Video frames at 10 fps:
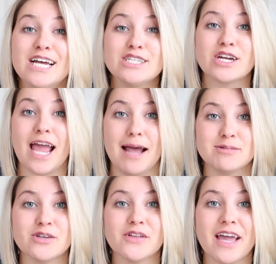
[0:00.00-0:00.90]
took
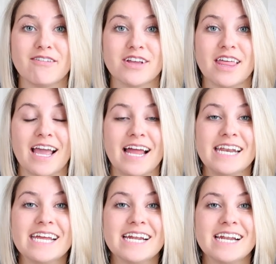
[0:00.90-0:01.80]
absolutely everything I
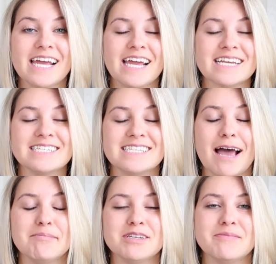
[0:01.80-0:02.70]
needed
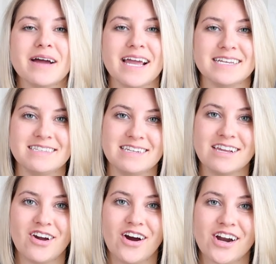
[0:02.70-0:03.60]
except my
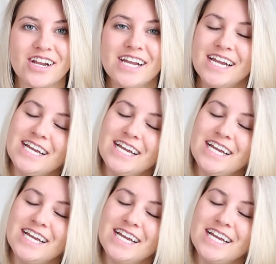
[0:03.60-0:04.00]
SD card.